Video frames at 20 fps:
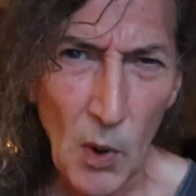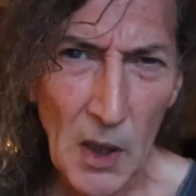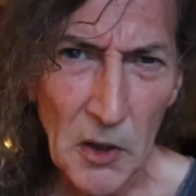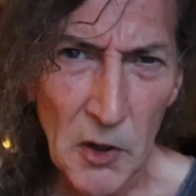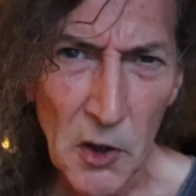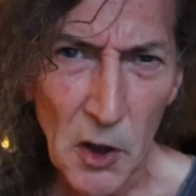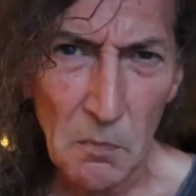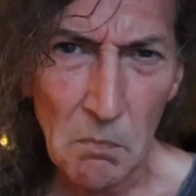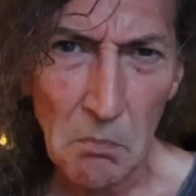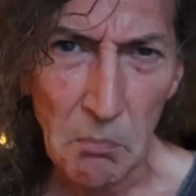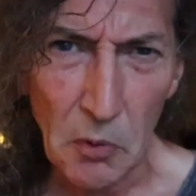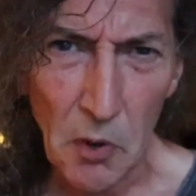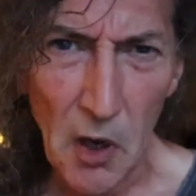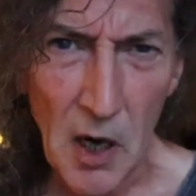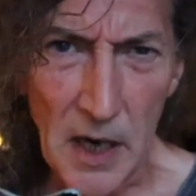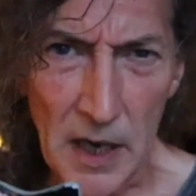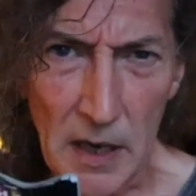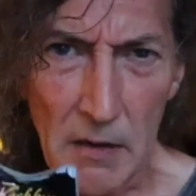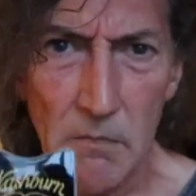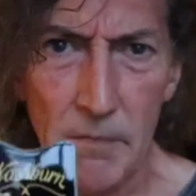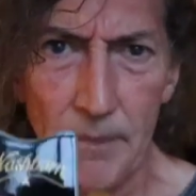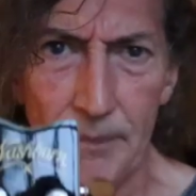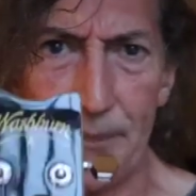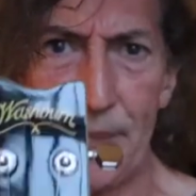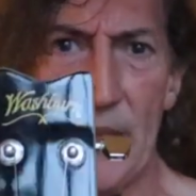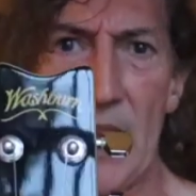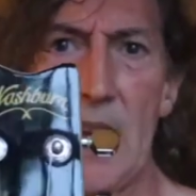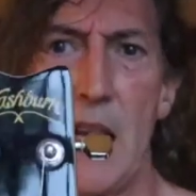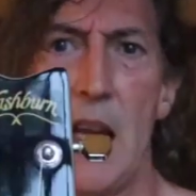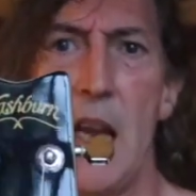Well done, Brian.
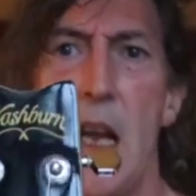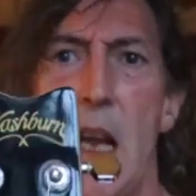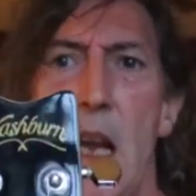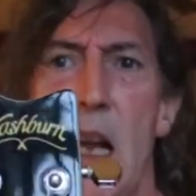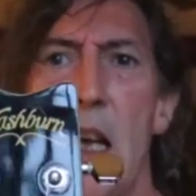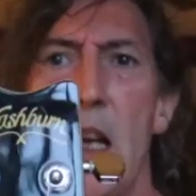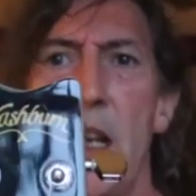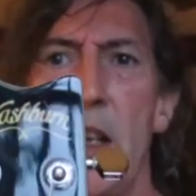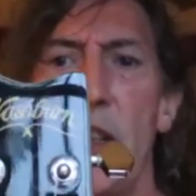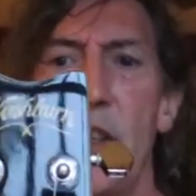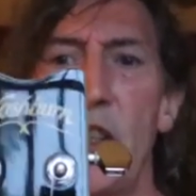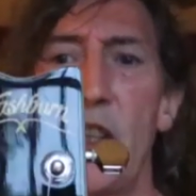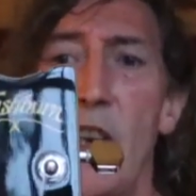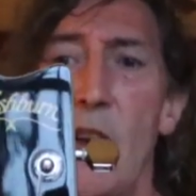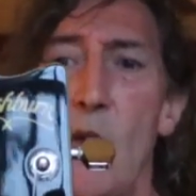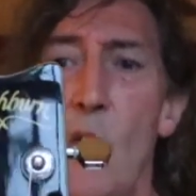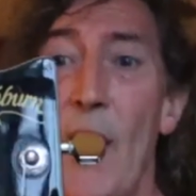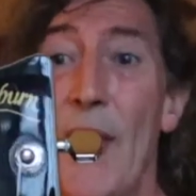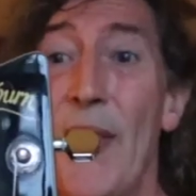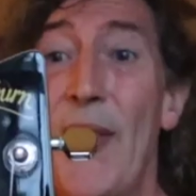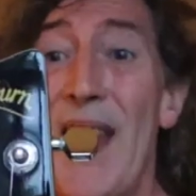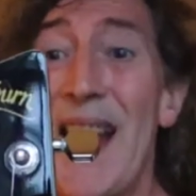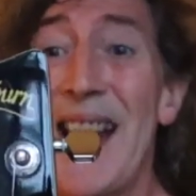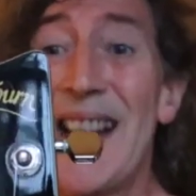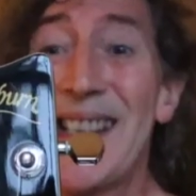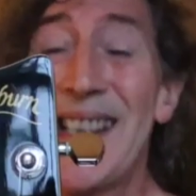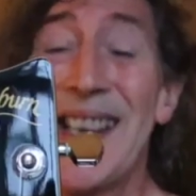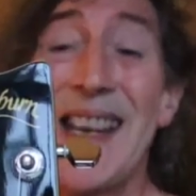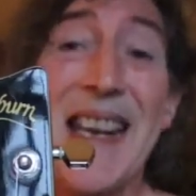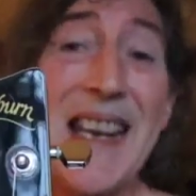Uh, so
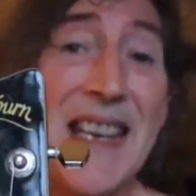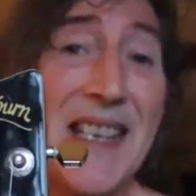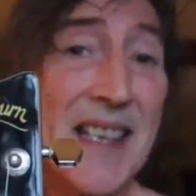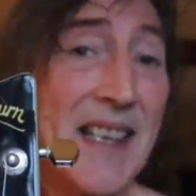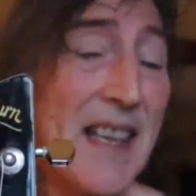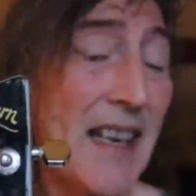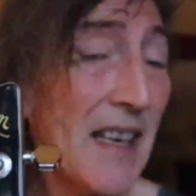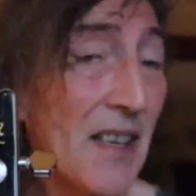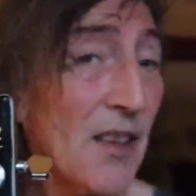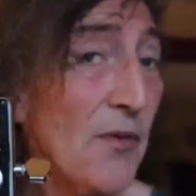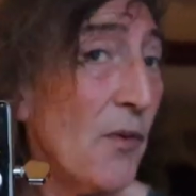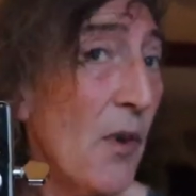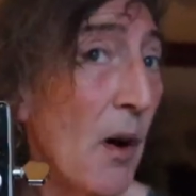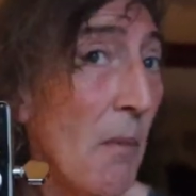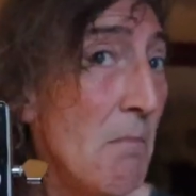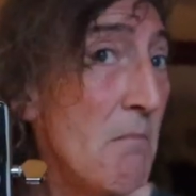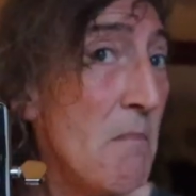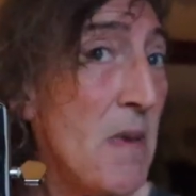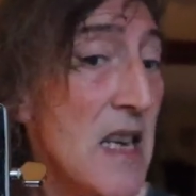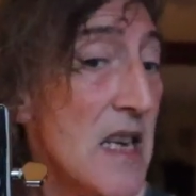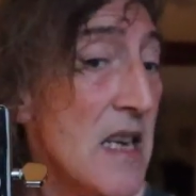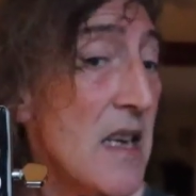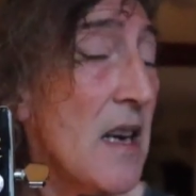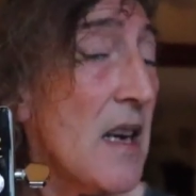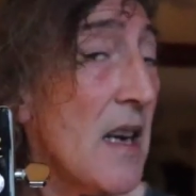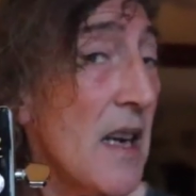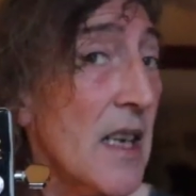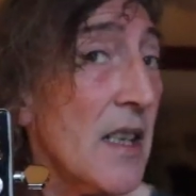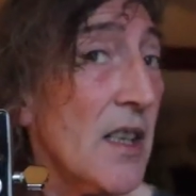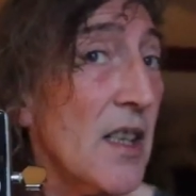that is that from me
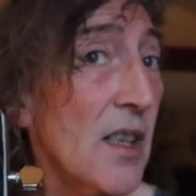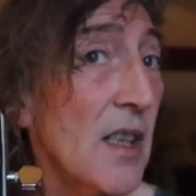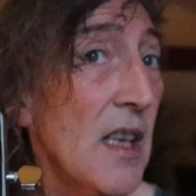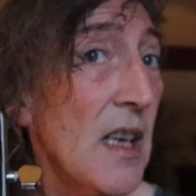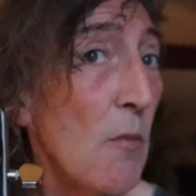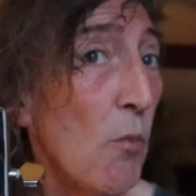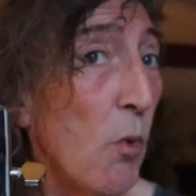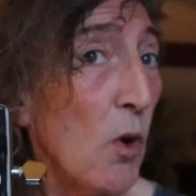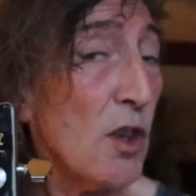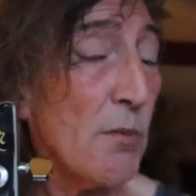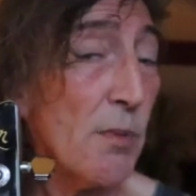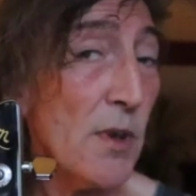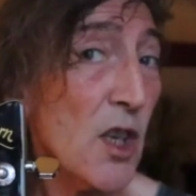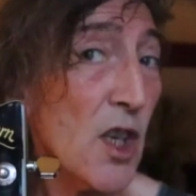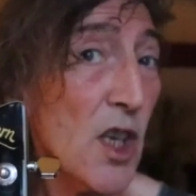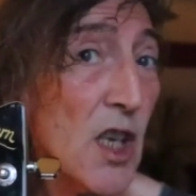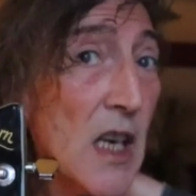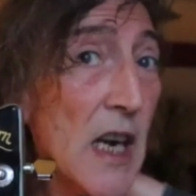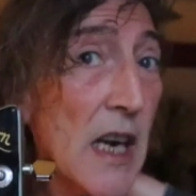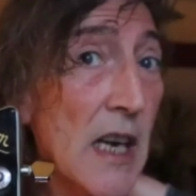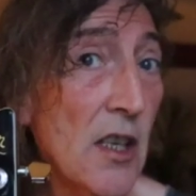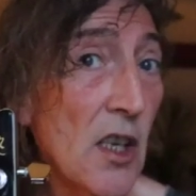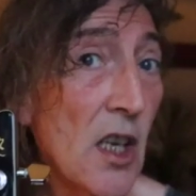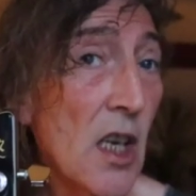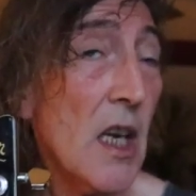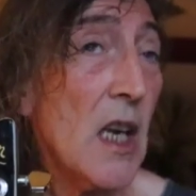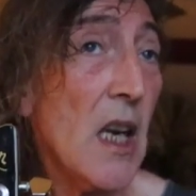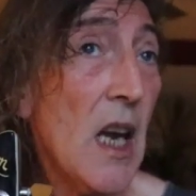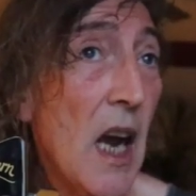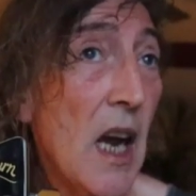and the Washburn tonight,
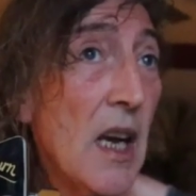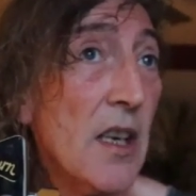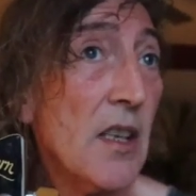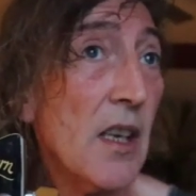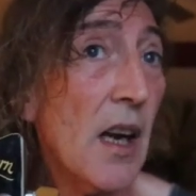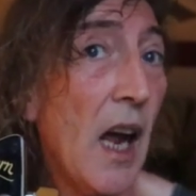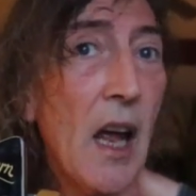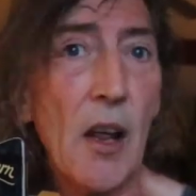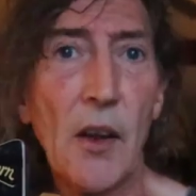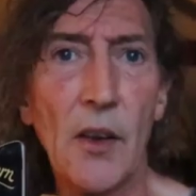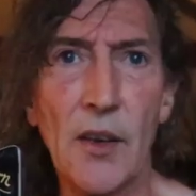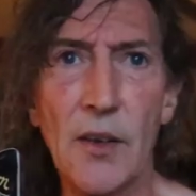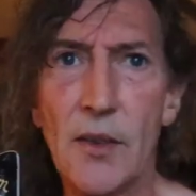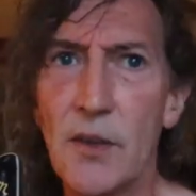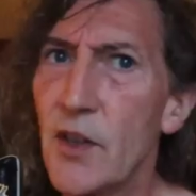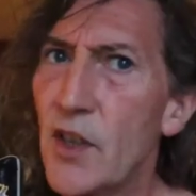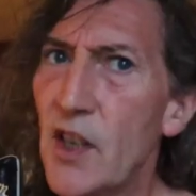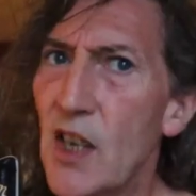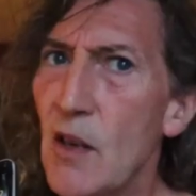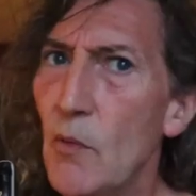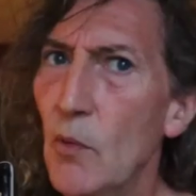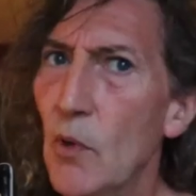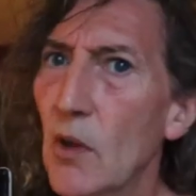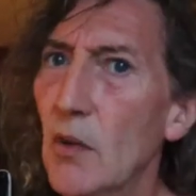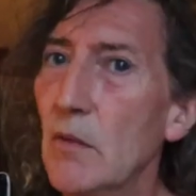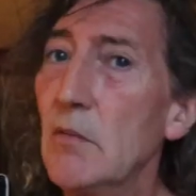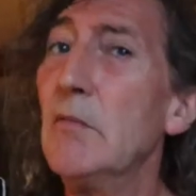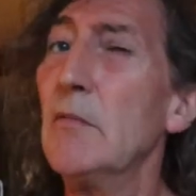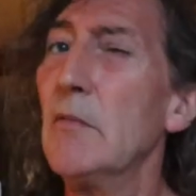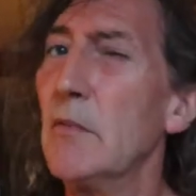and I'll see you
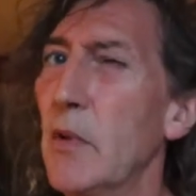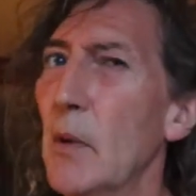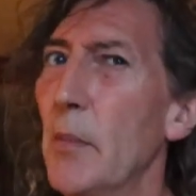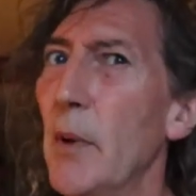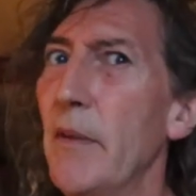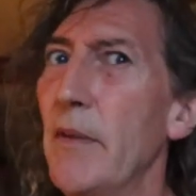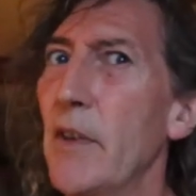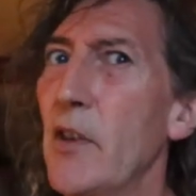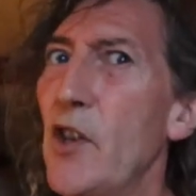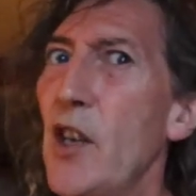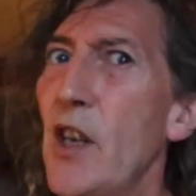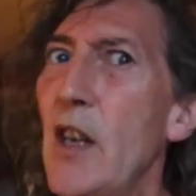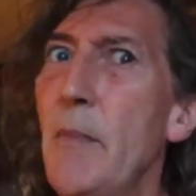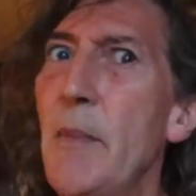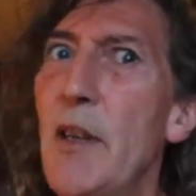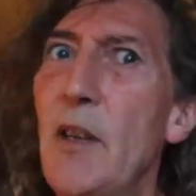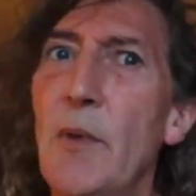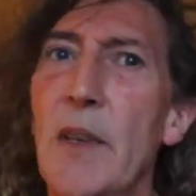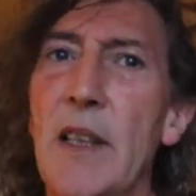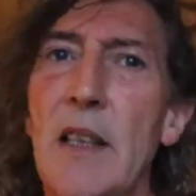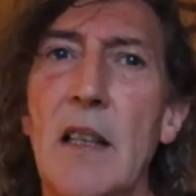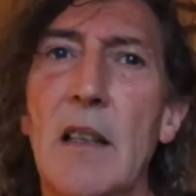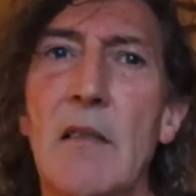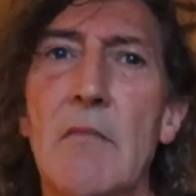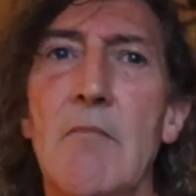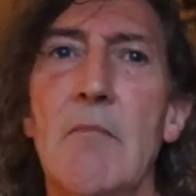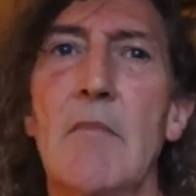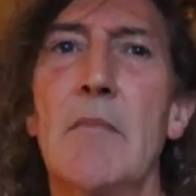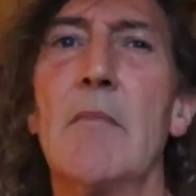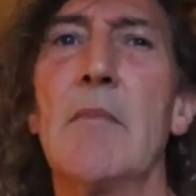all for a bit of a cheeky midweeker.
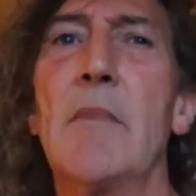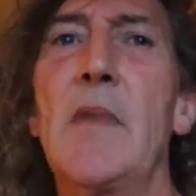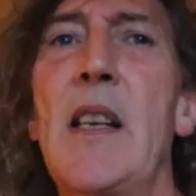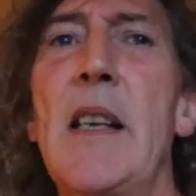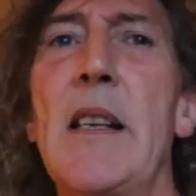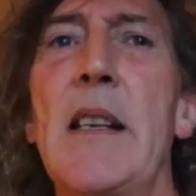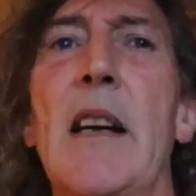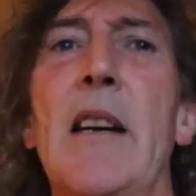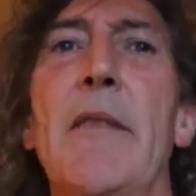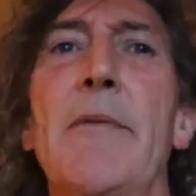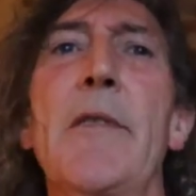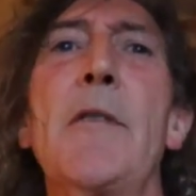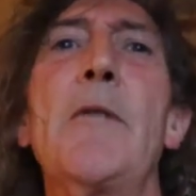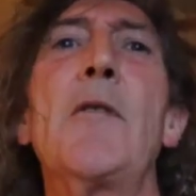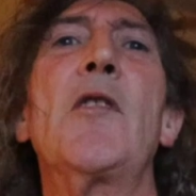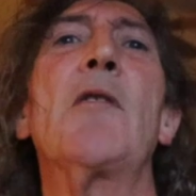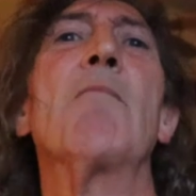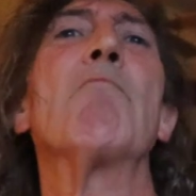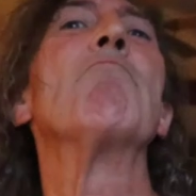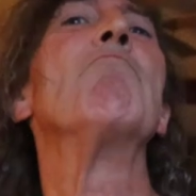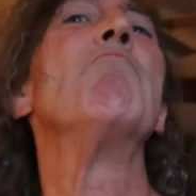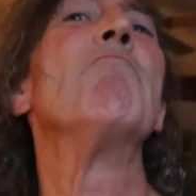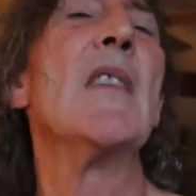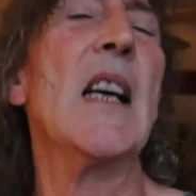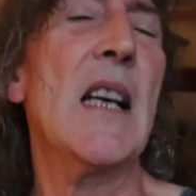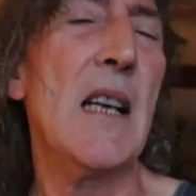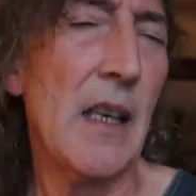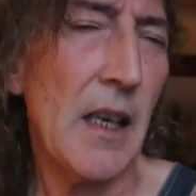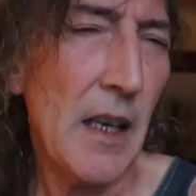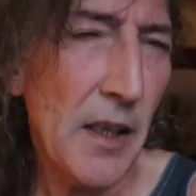Take care, folks.
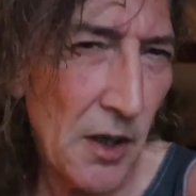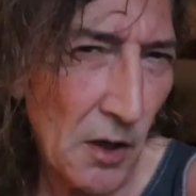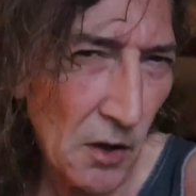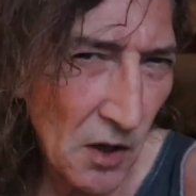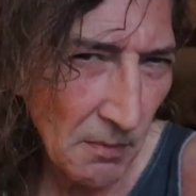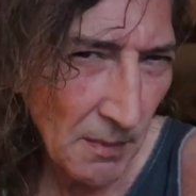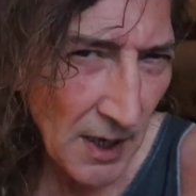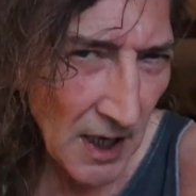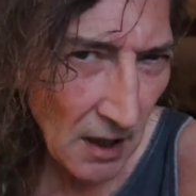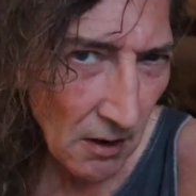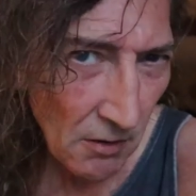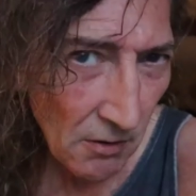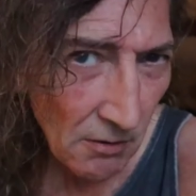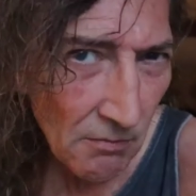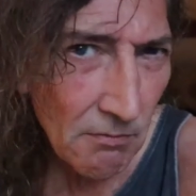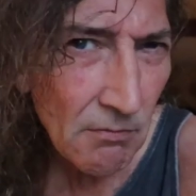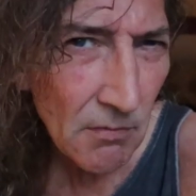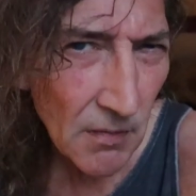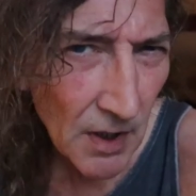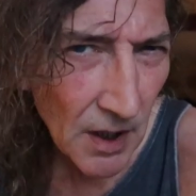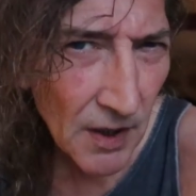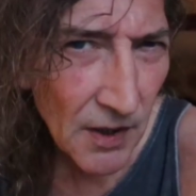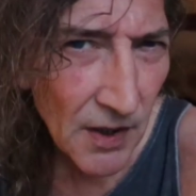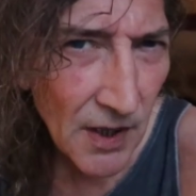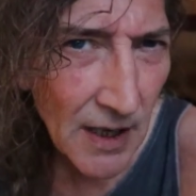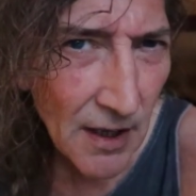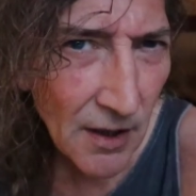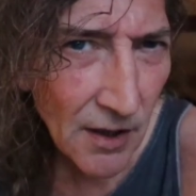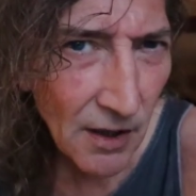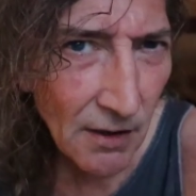Adios, amigos. I'll
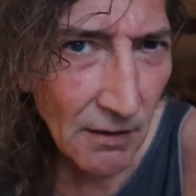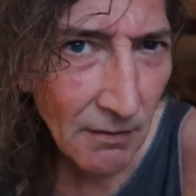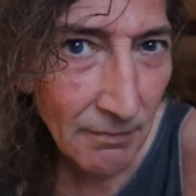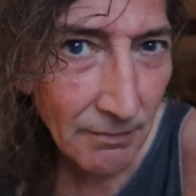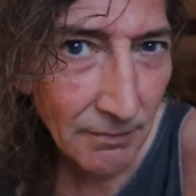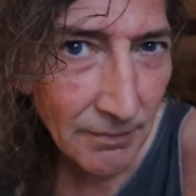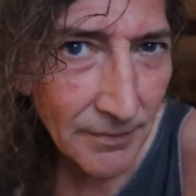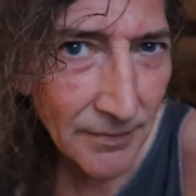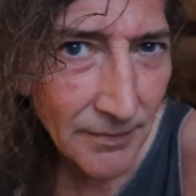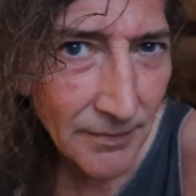see you soon.